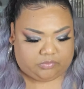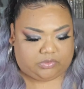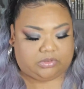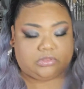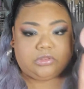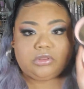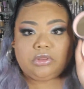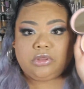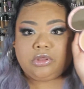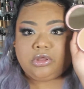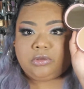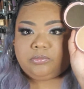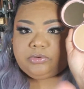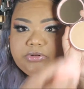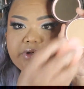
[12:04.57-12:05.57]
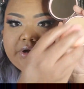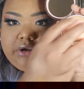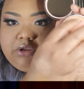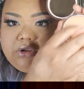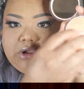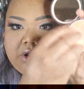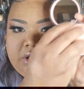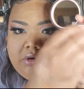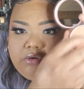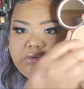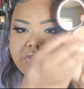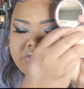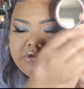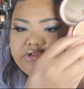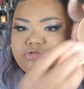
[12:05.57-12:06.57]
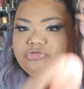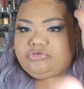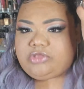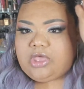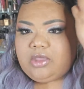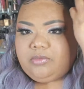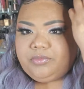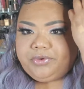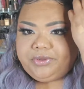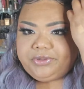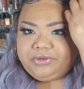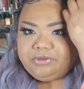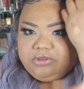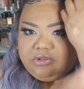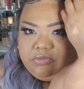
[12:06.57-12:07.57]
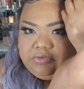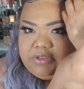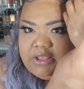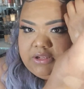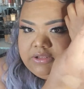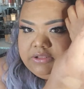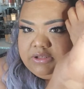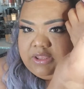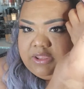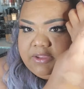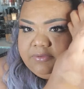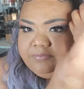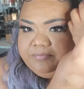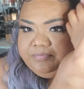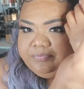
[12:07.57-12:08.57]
with. But there you go. Let's do that one. See what that look like.